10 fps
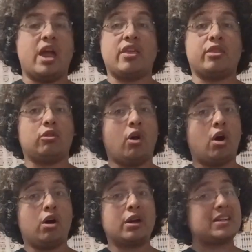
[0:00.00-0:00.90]
then the
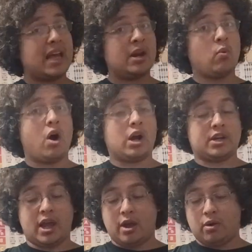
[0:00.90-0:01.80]
long 10
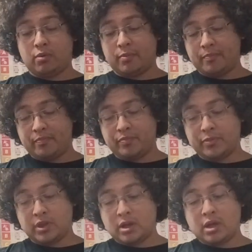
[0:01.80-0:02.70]
walk down,
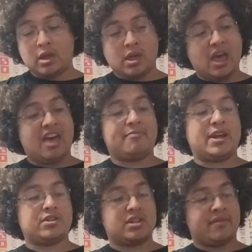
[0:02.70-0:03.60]
F
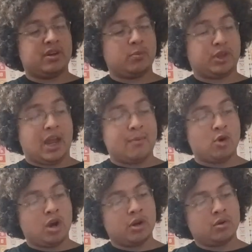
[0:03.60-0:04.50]
major 7 with a
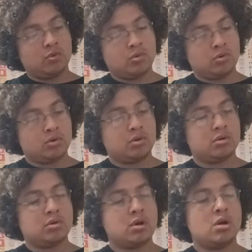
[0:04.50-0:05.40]
hammer on,
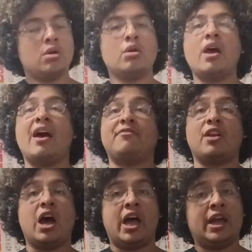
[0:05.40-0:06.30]

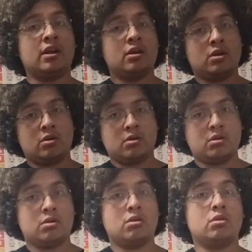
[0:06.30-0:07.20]
F9,
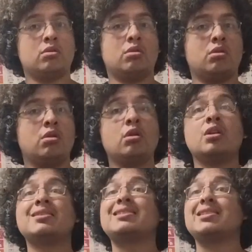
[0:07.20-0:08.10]

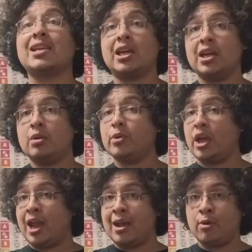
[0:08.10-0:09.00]
C with
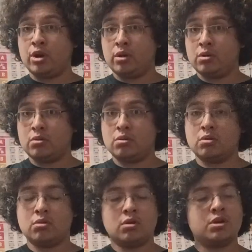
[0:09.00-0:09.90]
a hammer,
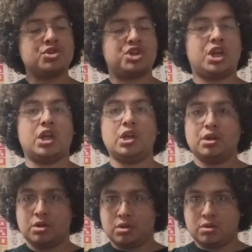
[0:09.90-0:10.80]

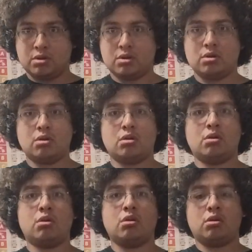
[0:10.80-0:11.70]
G,
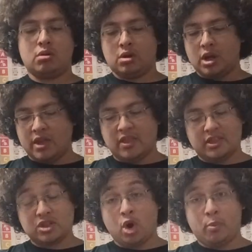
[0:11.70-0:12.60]
and then
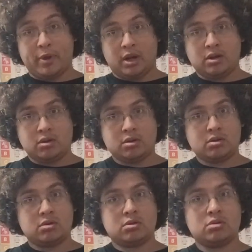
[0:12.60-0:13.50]
this open,